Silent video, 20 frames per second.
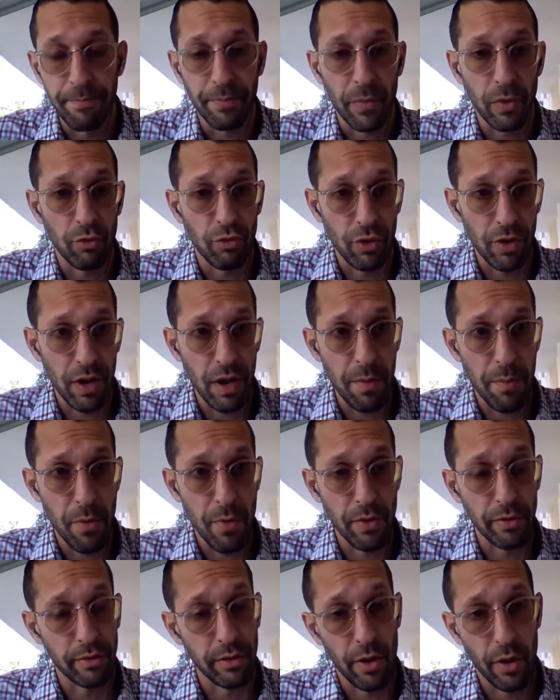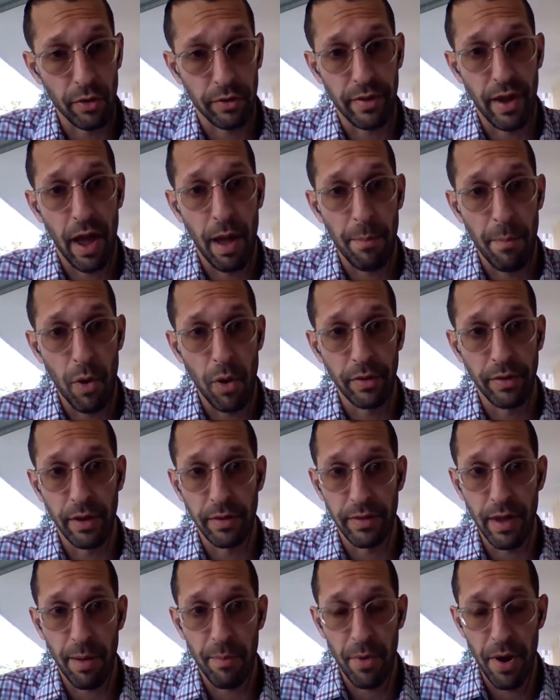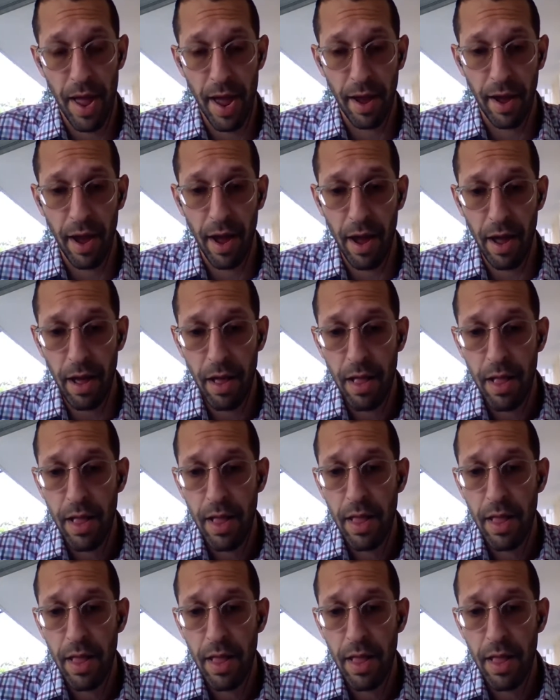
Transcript: which in Hebrew is lo ta'amod al dam re'acha.